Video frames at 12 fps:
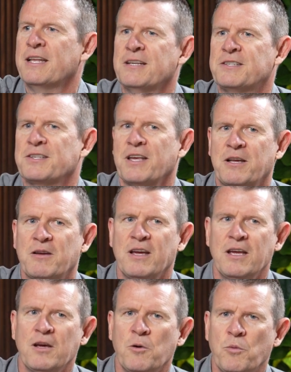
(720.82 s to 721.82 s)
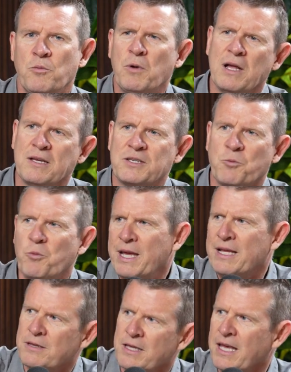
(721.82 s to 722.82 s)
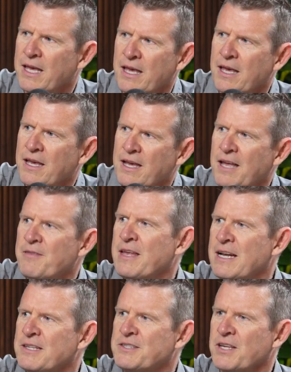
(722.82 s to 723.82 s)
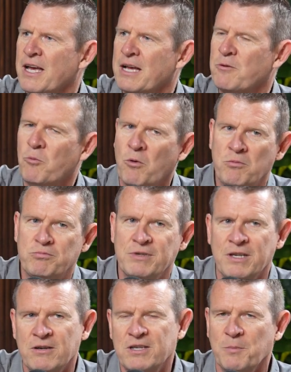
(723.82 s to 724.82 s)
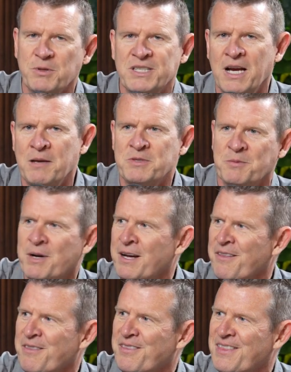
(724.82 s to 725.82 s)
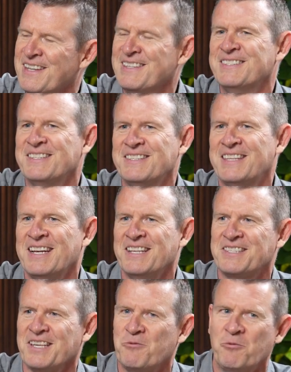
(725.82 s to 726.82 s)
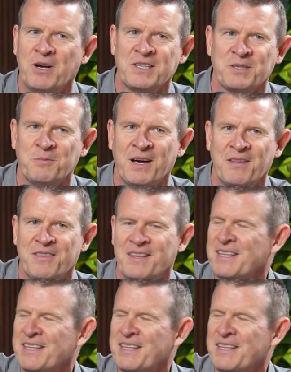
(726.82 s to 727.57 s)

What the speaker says: it's like, well, it's weekly, and then it's like, a couple times a month, and then it's like once a month, and